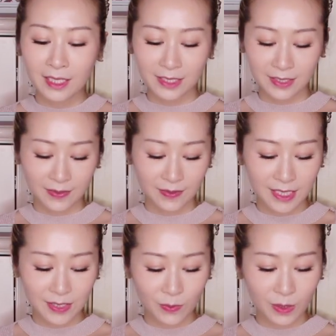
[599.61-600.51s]
So
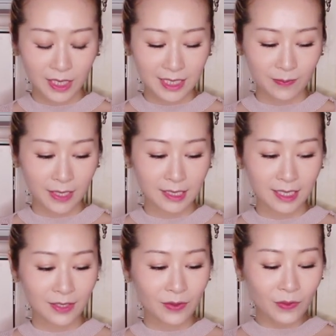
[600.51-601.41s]
this one is my
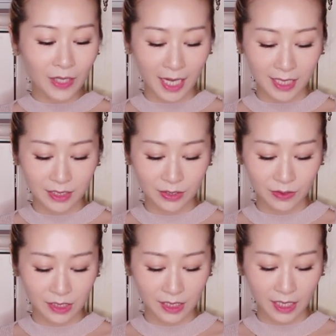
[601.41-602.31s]
new
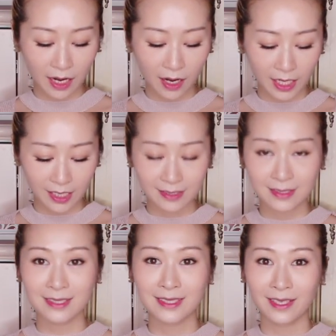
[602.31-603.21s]
Casio
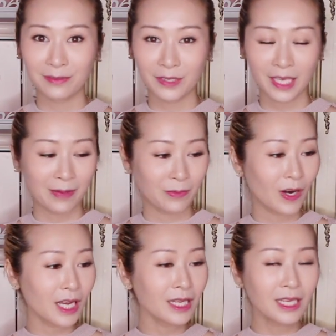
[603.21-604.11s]
TR80 selfie
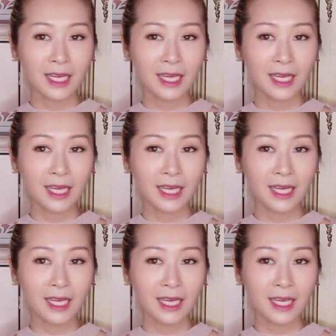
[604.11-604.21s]
camera,